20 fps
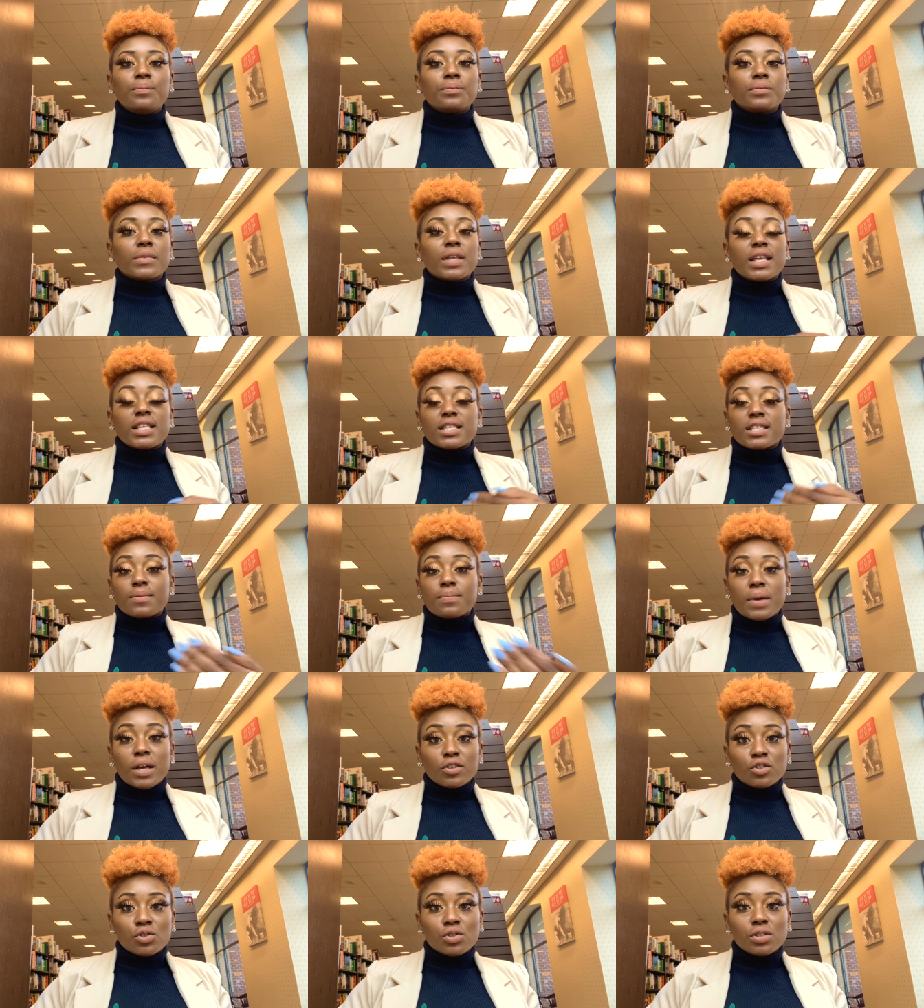
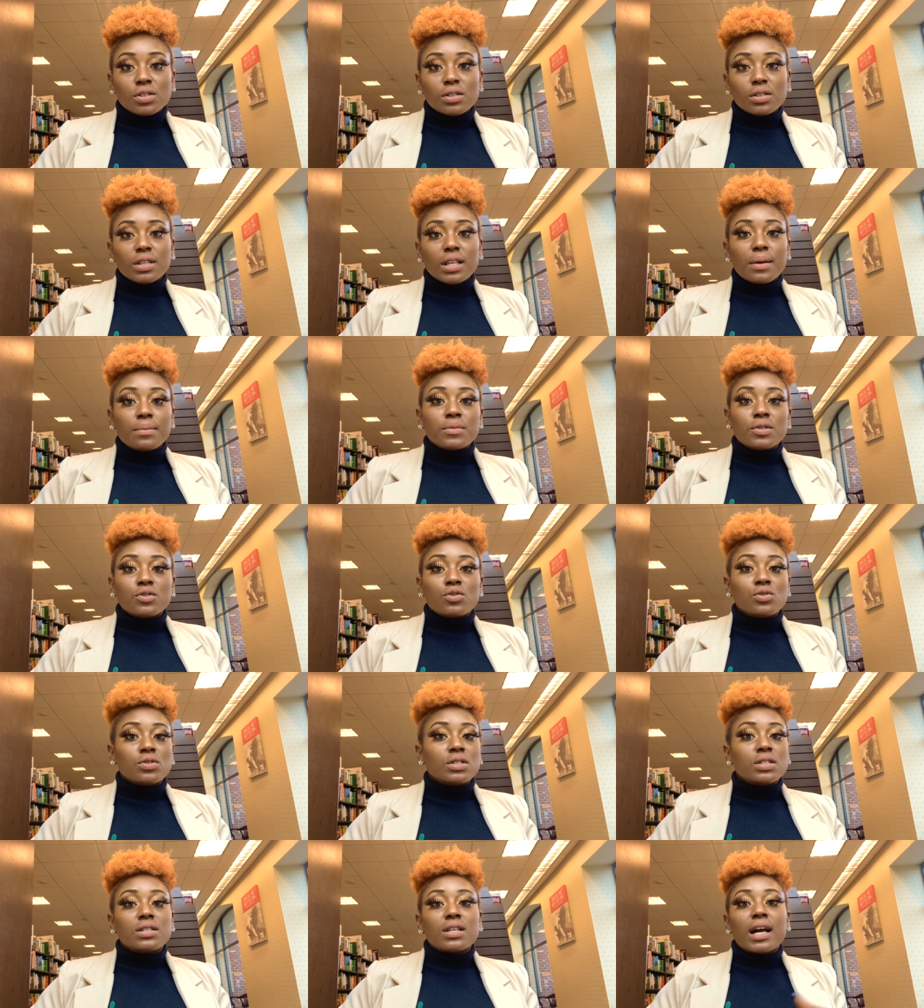inspection, that means
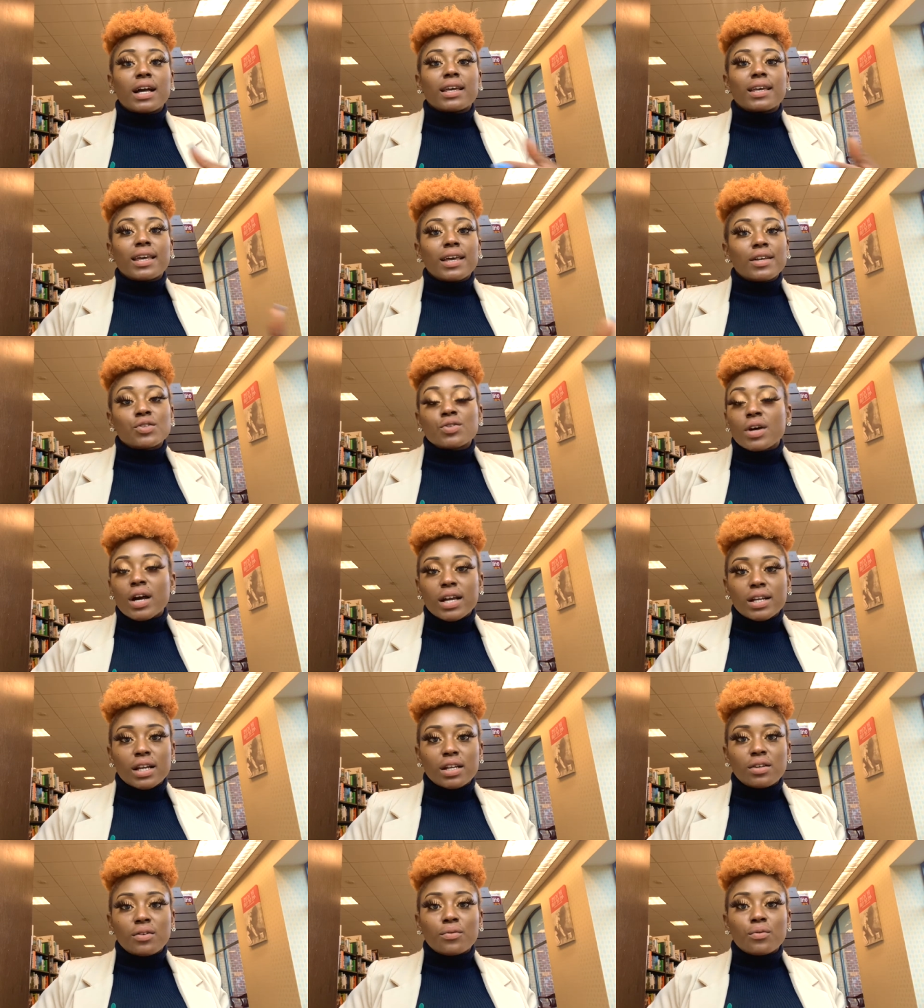you did not get your
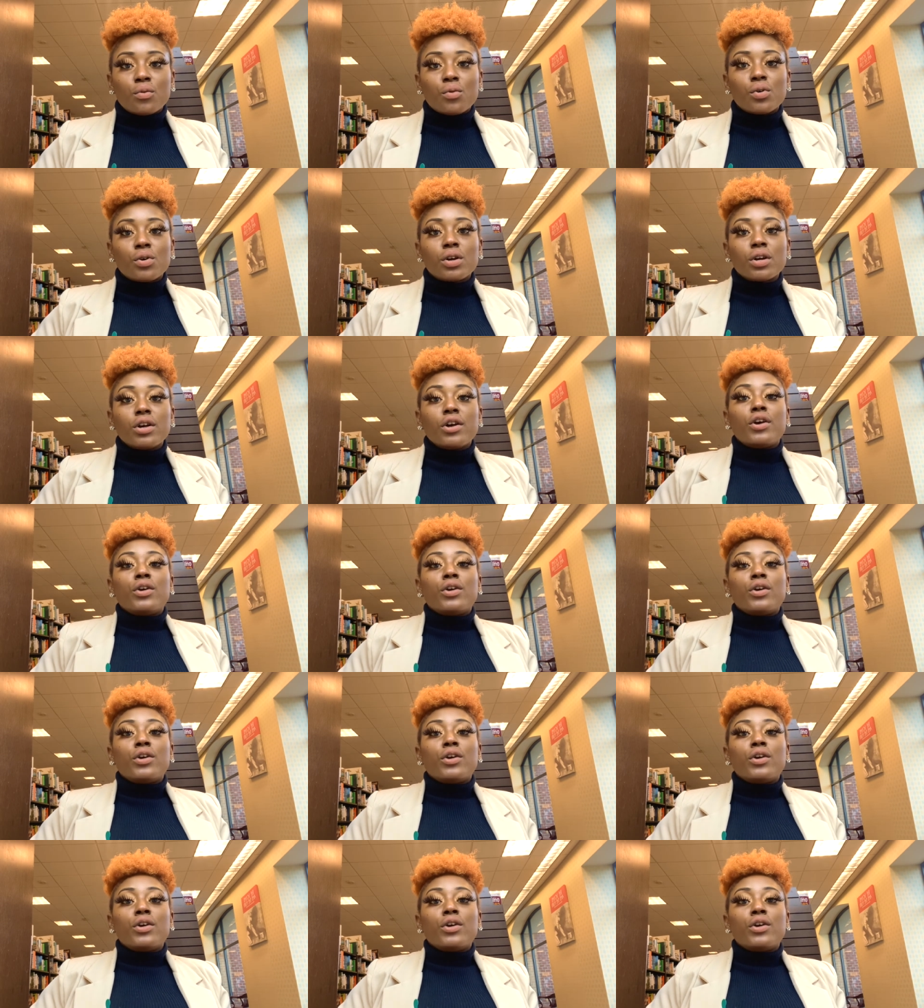I-94.